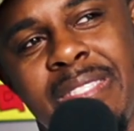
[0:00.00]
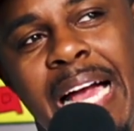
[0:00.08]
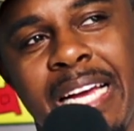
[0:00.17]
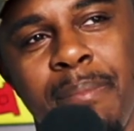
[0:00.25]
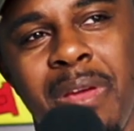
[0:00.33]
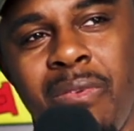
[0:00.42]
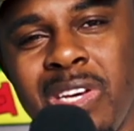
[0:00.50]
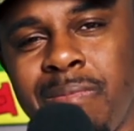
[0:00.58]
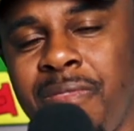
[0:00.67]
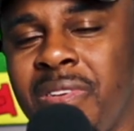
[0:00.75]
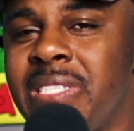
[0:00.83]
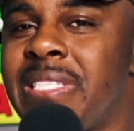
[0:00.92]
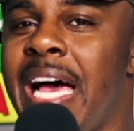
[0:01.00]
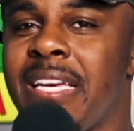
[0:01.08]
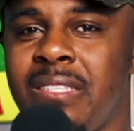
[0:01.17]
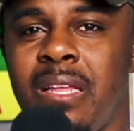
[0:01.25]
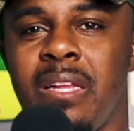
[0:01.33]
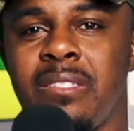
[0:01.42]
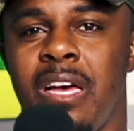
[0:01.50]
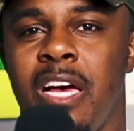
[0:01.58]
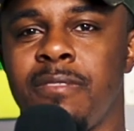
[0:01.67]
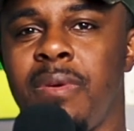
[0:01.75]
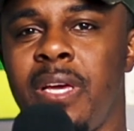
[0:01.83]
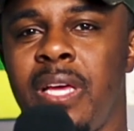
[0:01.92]
that can be a recipe for disaster a lot of
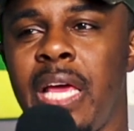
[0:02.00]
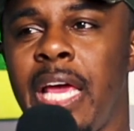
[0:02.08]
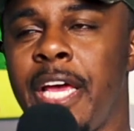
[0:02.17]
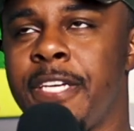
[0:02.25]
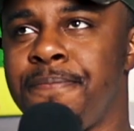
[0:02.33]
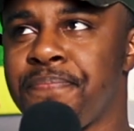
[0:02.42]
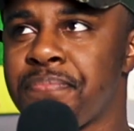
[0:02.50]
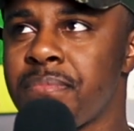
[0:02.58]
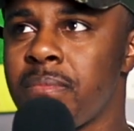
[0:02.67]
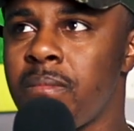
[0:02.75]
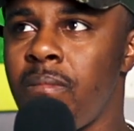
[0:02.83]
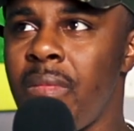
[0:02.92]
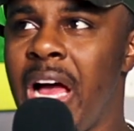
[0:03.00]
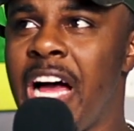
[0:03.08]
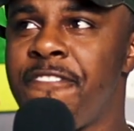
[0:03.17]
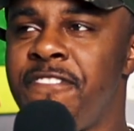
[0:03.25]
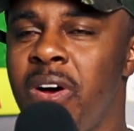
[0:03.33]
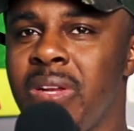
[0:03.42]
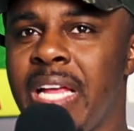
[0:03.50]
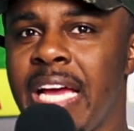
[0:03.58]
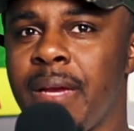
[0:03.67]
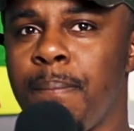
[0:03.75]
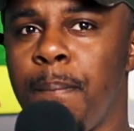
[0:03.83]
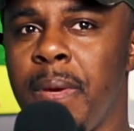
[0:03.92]
times, man. And I felt
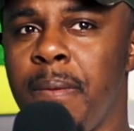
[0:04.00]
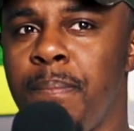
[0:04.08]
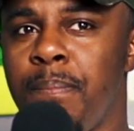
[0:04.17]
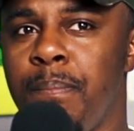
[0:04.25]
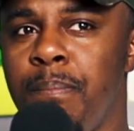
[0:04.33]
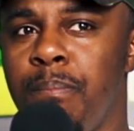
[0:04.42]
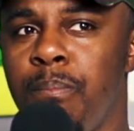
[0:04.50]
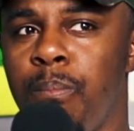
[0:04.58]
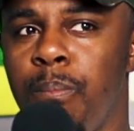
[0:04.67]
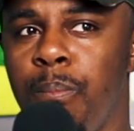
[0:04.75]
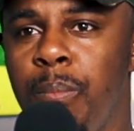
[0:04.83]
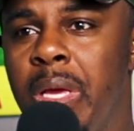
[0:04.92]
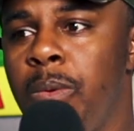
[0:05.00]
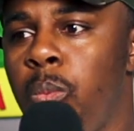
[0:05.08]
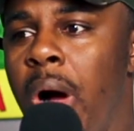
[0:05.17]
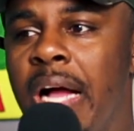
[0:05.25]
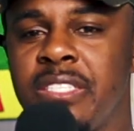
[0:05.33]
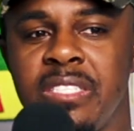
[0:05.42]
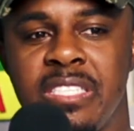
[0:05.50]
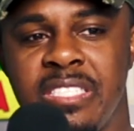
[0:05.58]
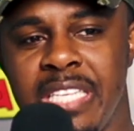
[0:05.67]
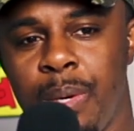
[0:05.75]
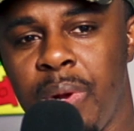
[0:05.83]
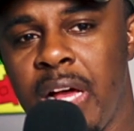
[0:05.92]
like me me watching and
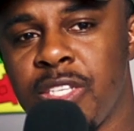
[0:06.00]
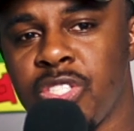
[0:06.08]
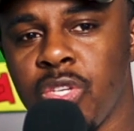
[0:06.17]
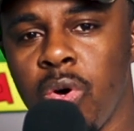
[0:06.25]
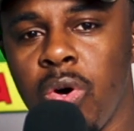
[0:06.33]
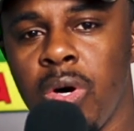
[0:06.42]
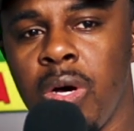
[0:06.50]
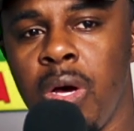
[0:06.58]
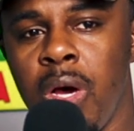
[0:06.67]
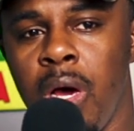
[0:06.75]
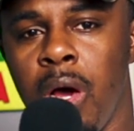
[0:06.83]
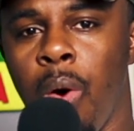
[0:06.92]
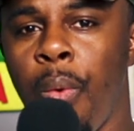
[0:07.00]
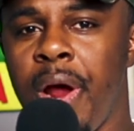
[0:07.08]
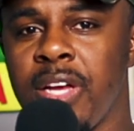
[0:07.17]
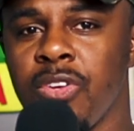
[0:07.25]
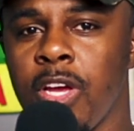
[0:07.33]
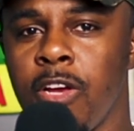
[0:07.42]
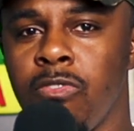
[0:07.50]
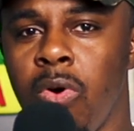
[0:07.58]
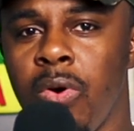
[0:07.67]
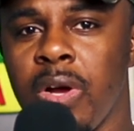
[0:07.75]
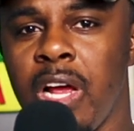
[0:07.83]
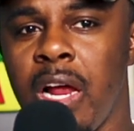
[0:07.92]
seeing what I saw. Where don't get me
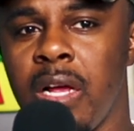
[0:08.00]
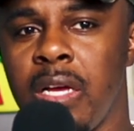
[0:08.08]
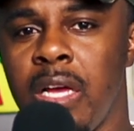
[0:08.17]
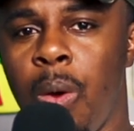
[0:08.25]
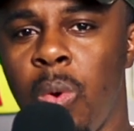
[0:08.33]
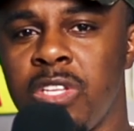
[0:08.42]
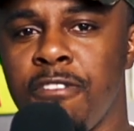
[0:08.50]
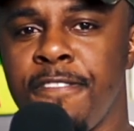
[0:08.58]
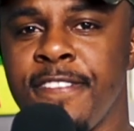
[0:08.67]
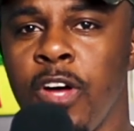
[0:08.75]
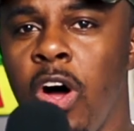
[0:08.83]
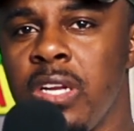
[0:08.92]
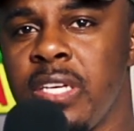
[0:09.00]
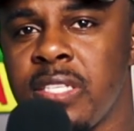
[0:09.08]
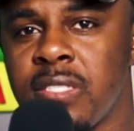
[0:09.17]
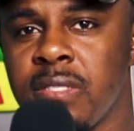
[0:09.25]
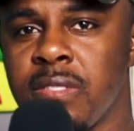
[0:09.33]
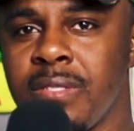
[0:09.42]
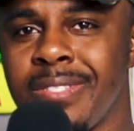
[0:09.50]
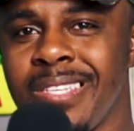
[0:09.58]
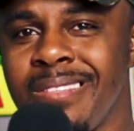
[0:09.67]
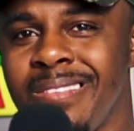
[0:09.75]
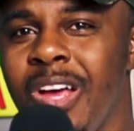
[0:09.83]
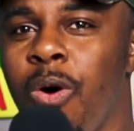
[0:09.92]
wrong, was it flawless?
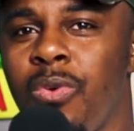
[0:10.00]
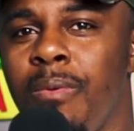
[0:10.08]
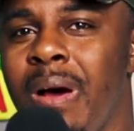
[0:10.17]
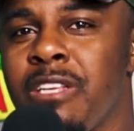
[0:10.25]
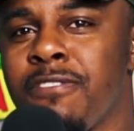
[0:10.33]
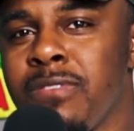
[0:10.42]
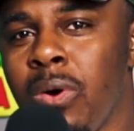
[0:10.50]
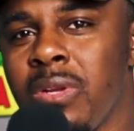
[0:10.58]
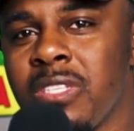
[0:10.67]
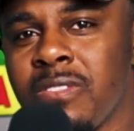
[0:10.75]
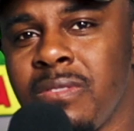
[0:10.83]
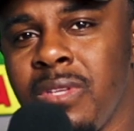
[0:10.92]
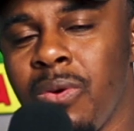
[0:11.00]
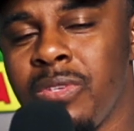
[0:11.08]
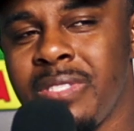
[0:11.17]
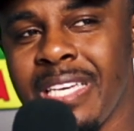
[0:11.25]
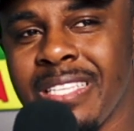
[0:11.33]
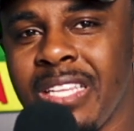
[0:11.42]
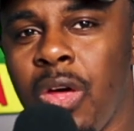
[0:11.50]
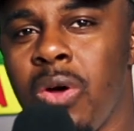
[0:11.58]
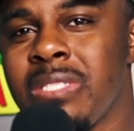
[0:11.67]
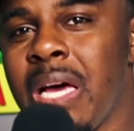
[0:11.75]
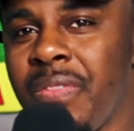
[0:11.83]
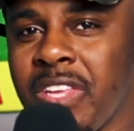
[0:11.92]
to no, nobody's flawless. You know, it takes a
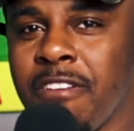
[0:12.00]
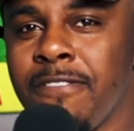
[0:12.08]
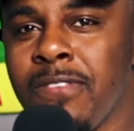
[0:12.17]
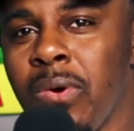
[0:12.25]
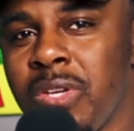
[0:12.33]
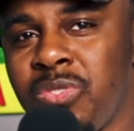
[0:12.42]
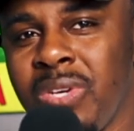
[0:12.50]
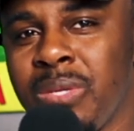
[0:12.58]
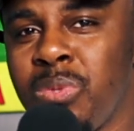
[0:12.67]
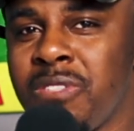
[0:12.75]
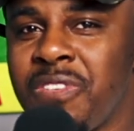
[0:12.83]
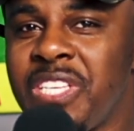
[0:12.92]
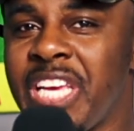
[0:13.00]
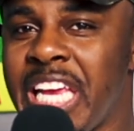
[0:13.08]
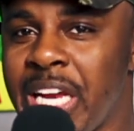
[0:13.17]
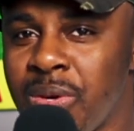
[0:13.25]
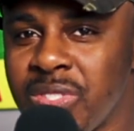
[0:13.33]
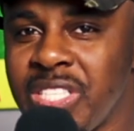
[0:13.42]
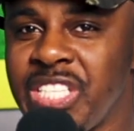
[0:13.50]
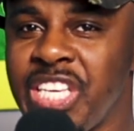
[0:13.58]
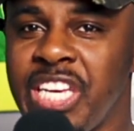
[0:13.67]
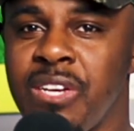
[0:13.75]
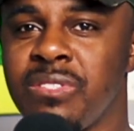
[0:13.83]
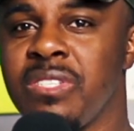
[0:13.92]
long time to get flawless. You got to do this for years and
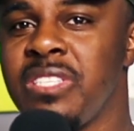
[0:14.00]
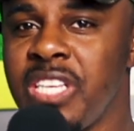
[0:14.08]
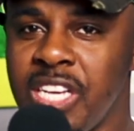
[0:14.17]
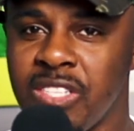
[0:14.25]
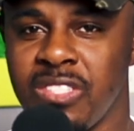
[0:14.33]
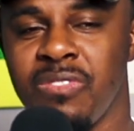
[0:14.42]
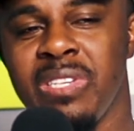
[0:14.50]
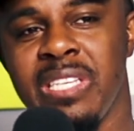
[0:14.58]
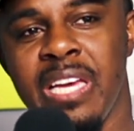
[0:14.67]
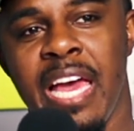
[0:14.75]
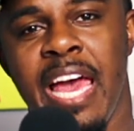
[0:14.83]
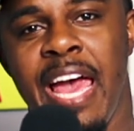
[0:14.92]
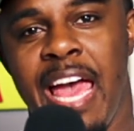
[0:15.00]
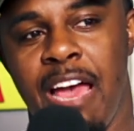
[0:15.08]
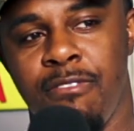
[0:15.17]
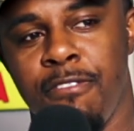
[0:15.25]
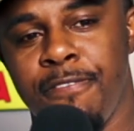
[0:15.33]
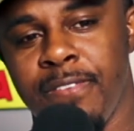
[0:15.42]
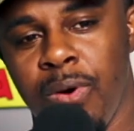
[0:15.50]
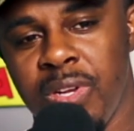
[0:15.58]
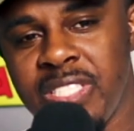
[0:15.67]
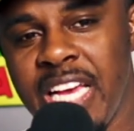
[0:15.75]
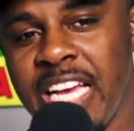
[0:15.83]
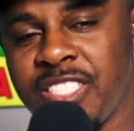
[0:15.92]
years and years to really have a
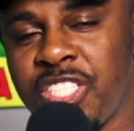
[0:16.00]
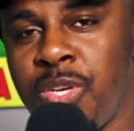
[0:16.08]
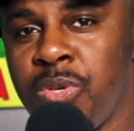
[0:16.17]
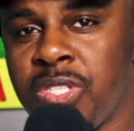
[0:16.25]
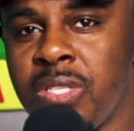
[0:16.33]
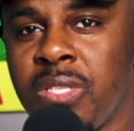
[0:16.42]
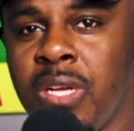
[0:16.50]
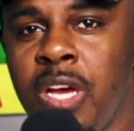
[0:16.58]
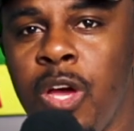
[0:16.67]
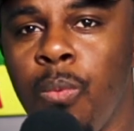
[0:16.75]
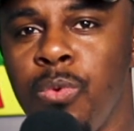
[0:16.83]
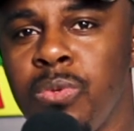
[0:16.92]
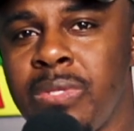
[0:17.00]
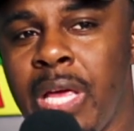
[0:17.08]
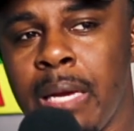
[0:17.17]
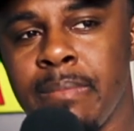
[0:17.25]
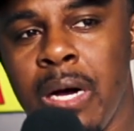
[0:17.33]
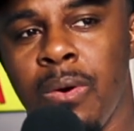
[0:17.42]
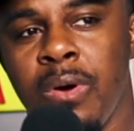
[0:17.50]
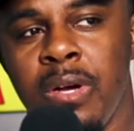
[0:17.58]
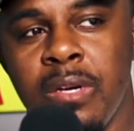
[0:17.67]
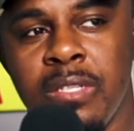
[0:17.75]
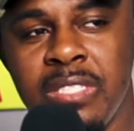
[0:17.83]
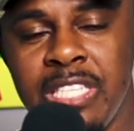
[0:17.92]
flawless execution. When you think about
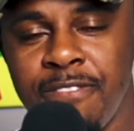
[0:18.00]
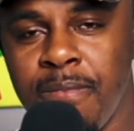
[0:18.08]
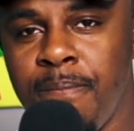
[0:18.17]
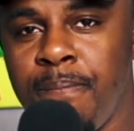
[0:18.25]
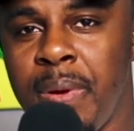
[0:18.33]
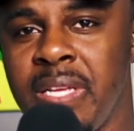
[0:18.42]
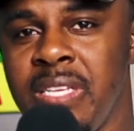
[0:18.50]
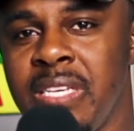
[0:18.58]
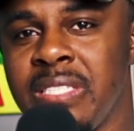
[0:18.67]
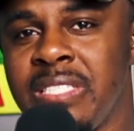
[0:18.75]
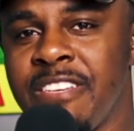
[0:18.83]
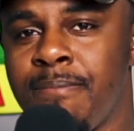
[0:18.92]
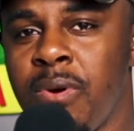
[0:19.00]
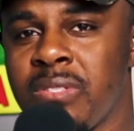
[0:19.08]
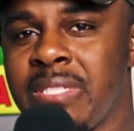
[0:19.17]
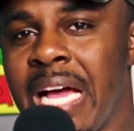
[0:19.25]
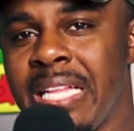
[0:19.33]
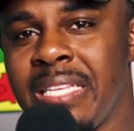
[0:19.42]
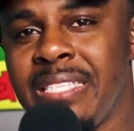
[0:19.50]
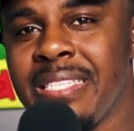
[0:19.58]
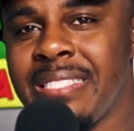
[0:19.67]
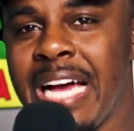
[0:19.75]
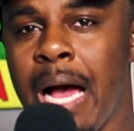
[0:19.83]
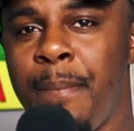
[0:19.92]
different opinions, different personalities,
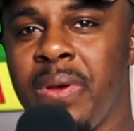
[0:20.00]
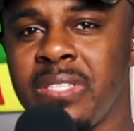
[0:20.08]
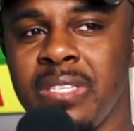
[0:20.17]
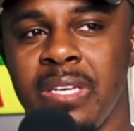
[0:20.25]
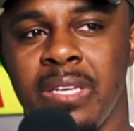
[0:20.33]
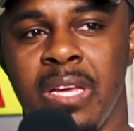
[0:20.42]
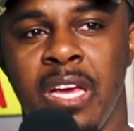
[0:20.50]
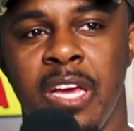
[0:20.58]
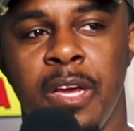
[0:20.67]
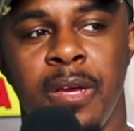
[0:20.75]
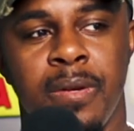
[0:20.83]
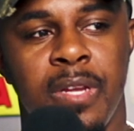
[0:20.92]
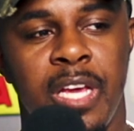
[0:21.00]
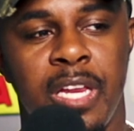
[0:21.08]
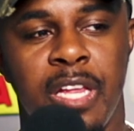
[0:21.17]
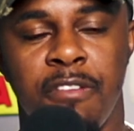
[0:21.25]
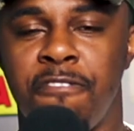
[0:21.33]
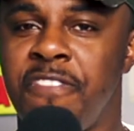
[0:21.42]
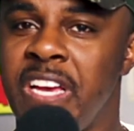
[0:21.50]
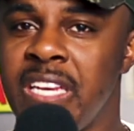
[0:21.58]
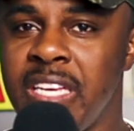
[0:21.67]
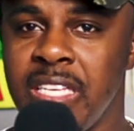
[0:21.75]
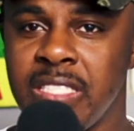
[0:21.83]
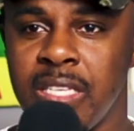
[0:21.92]
and topics, and and, and
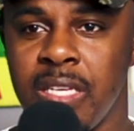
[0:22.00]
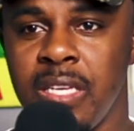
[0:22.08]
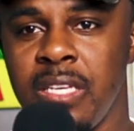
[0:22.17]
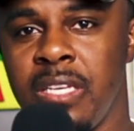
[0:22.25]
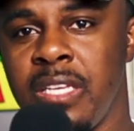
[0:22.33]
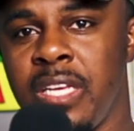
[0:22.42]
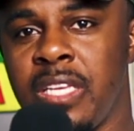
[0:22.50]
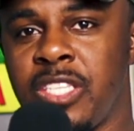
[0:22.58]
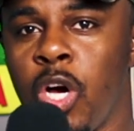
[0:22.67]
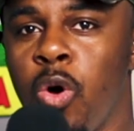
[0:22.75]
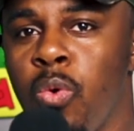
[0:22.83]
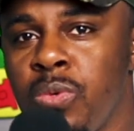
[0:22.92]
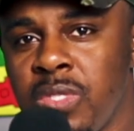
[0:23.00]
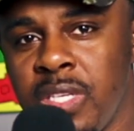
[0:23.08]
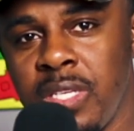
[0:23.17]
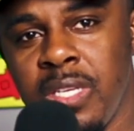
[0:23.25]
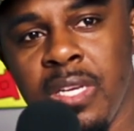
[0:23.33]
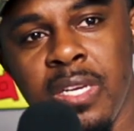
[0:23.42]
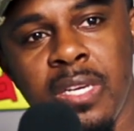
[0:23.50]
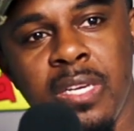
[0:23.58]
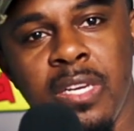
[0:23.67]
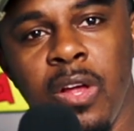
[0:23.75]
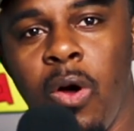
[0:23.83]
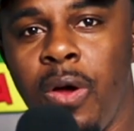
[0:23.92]
feelings, and, and and, and tones, and
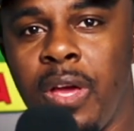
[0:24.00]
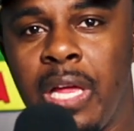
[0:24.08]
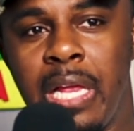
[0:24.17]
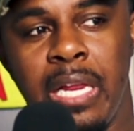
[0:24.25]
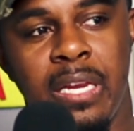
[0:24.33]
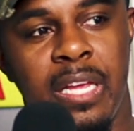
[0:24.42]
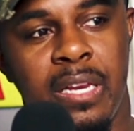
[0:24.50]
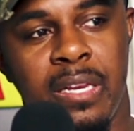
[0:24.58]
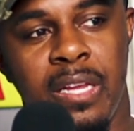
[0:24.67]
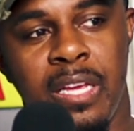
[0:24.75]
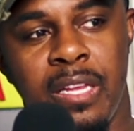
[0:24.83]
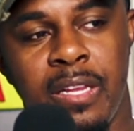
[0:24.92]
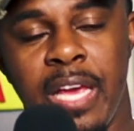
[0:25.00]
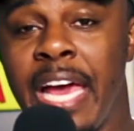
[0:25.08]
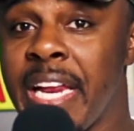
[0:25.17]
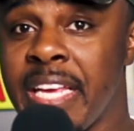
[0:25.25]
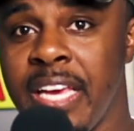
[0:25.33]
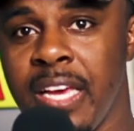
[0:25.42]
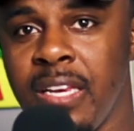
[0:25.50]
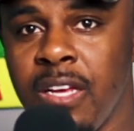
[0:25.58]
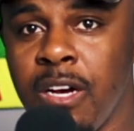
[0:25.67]
and, and and etiquette